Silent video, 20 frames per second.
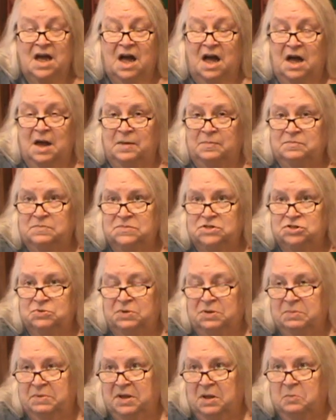Um, do
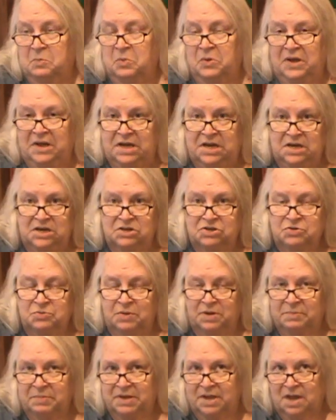you want to become Wiccan? Do you
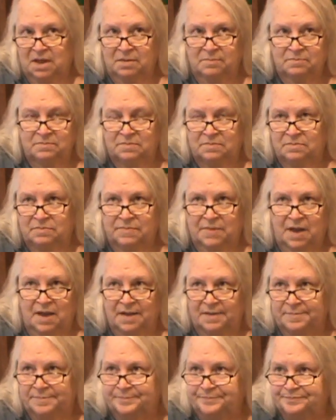want to become,
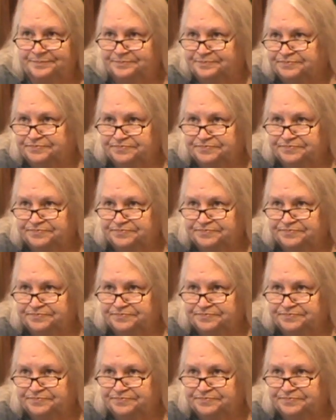um,